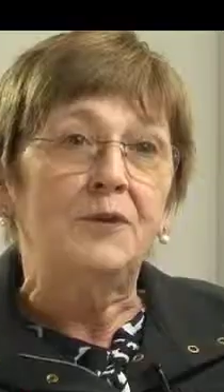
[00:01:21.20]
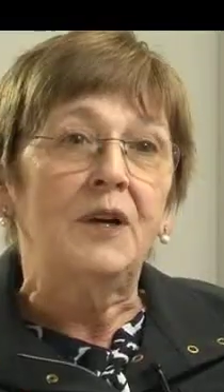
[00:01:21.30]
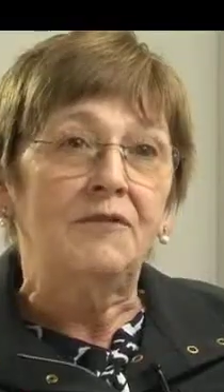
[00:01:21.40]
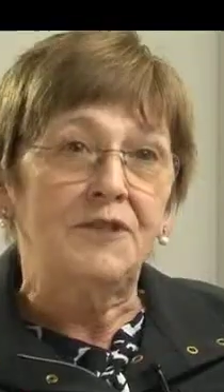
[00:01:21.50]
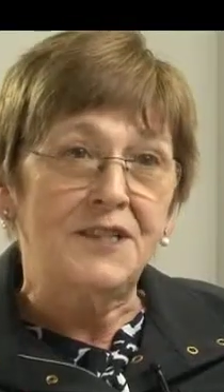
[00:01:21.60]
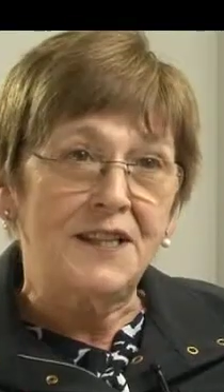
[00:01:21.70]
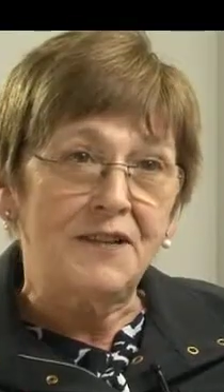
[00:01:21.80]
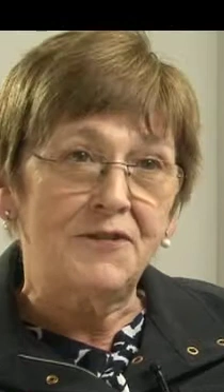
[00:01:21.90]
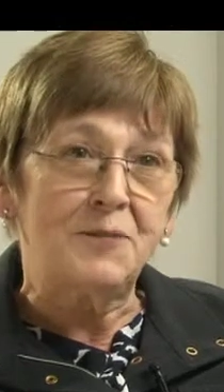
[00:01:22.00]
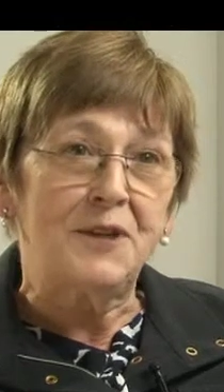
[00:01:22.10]
who have
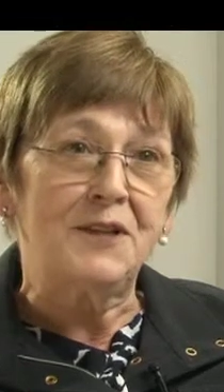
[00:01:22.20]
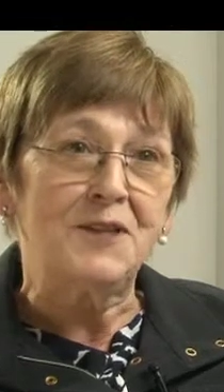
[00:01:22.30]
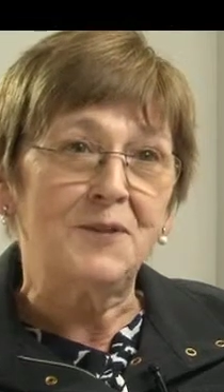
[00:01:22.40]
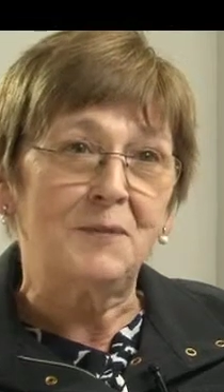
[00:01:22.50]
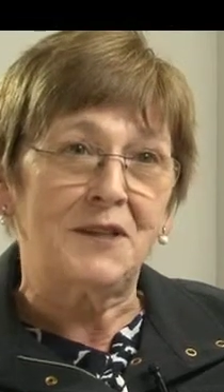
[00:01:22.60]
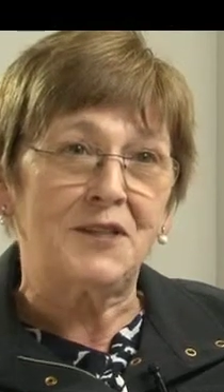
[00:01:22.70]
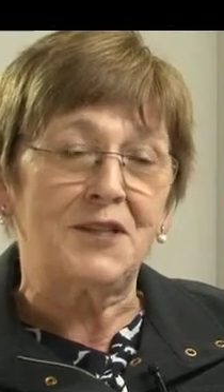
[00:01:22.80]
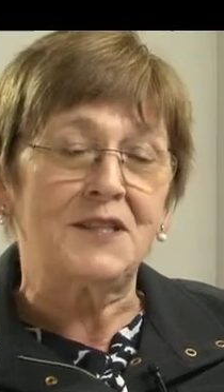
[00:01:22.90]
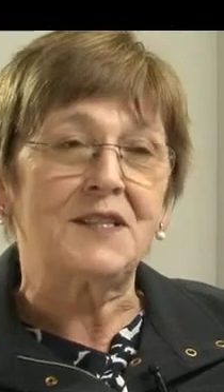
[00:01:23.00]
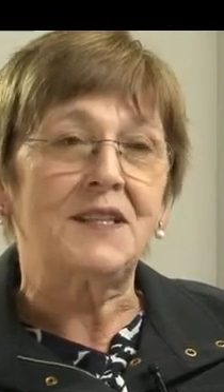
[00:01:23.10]
received personal
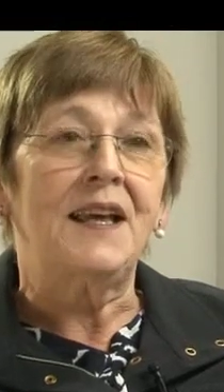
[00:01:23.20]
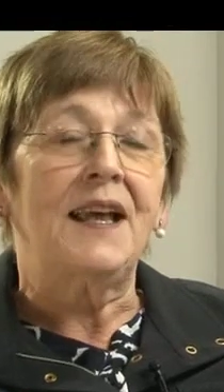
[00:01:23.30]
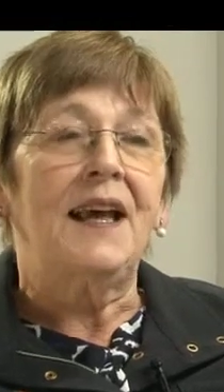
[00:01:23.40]
budgets